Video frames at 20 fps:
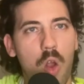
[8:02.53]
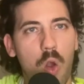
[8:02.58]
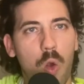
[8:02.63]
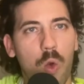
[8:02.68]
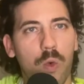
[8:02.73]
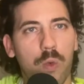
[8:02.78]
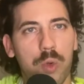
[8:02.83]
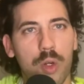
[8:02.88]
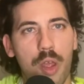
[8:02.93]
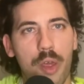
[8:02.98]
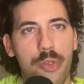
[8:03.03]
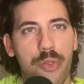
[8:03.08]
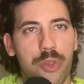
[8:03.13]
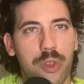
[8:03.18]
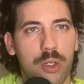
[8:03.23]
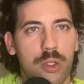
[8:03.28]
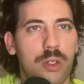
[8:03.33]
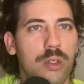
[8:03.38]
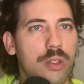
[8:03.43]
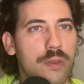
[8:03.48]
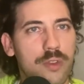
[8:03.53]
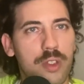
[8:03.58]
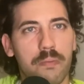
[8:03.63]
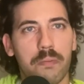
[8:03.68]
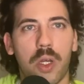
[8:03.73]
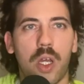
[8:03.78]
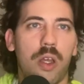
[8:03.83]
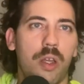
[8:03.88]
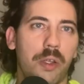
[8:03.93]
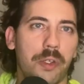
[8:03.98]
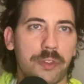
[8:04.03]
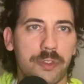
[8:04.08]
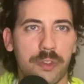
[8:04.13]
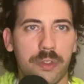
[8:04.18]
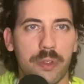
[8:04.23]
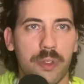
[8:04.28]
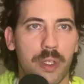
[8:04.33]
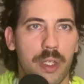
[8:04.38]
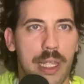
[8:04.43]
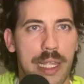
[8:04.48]
Over a third of the
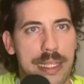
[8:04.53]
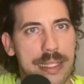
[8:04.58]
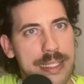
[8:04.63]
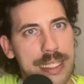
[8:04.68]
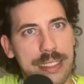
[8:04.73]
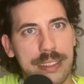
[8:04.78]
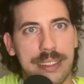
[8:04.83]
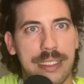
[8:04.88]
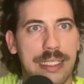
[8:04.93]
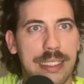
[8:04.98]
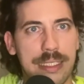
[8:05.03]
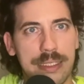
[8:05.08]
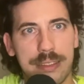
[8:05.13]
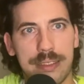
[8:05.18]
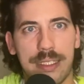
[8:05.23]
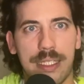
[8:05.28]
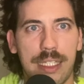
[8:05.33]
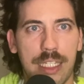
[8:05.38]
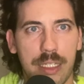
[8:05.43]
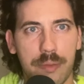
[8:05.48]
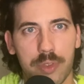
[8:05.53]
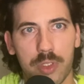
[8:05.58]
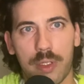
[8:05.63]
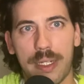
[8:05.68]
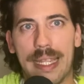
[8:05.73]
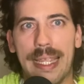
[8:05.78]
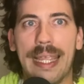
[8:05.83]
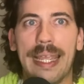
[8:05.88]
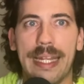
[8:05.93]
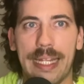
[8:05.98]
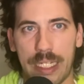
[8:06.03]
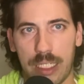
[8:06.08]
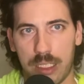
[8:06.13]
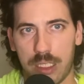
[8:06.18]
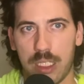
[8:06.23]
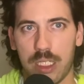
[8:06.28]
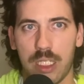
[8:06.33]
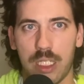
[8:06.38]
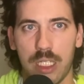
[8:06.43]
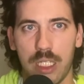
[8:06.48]
balls that these teams are hitting
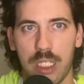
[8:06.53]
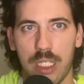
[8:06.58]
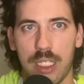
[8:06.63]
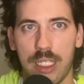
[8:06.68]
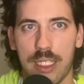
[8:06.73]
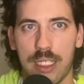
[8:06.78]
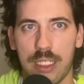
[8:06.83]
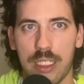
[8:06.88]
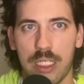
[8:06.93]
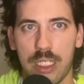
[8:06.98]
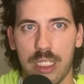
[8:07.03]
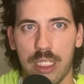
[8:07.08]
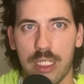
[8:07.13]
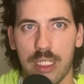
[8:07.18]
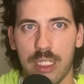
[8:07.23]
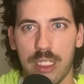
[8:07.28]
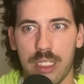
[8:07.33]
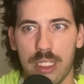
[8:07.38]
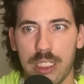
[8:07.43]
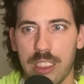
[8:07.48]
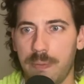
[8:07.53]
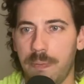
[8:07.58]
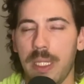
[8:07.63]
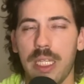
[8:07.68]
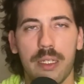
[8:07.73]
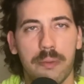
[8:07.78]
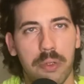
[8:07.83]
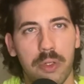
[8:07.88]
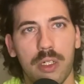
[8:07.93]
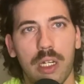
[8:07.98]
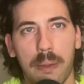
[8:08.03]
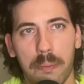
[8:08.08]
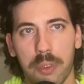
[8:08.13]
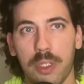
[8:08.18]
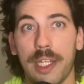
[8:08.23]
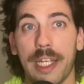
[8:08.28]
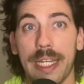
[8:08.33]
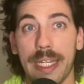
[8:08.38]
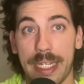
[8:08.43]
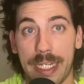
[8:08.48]
is being put on
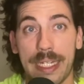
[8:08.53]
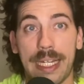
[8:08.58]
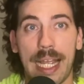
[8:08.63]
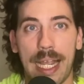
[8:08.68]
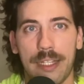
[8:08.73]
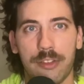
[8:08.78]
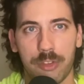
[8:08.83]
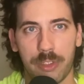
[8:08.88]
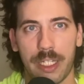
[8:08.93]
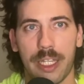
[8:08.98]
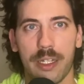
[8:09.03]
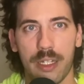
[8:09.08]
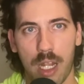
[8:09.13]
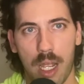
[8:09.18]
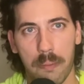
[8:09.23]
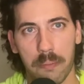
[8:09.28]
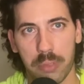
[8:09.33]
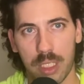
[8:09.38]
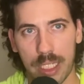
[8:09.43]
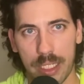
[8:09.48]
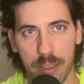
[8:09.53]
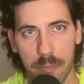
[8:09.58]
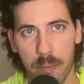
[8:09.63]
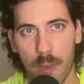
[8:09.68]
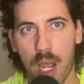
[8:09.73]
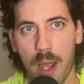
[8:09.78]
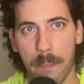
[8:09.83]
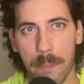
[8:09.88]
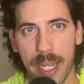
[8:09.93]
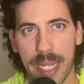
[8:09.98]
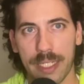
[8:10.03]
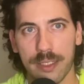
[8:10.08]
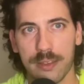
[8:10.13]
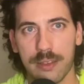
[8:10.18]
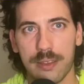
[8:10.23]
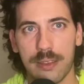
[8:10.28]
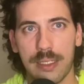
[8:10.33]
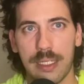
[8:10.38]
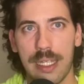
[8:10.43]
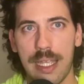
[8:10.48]
play, and guys are getting on
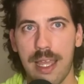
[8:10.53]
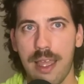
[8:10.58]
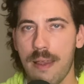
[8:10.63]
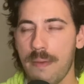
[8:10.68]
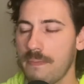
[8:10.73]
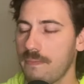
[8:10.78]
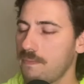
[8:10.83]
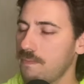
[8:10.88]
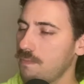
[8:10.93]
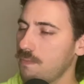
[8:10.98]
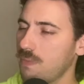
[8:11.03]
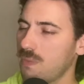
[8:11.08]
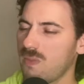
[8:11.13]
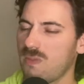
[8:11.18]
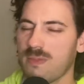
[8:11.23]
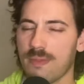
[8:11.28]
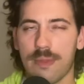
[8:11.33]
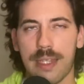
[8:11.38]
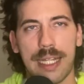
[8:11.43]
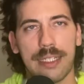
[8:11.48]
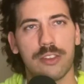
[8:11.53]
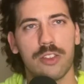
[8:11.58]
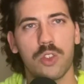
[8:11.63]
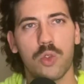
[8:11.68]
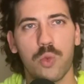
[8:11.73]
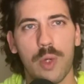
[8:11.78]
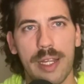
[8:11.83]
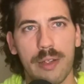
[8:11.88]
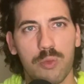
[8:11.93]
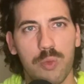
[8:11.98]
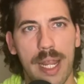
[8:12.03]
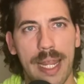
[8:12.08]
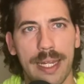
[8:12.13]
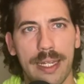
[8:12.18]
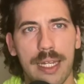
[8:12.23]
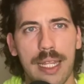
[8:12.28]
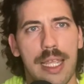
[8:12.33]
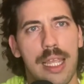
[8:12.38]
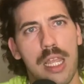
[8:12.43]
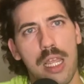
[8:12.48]
base. That's a great
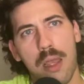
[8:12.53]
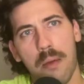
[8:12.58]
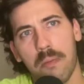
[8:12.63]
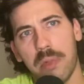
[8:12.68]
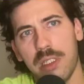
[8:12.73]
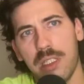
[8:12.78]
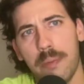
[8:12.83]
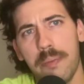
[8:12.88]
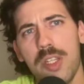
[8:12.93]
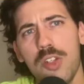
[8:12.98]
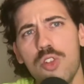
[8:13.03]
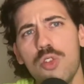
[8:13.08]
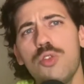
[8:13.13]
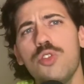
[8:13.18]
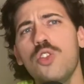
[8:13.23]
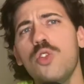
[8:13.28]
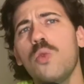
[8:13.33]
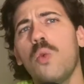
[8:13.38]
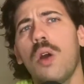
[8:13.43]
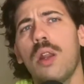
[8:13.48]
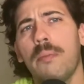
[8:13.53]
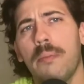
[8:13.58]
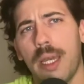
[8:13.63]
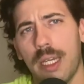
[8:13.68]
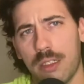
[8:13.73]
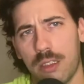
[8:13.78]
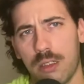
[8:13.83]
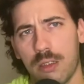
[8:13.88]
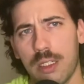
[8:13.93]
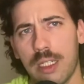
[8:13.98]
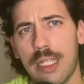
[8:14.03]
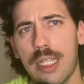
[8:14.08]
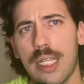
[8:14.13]
rate. But let me do you one better.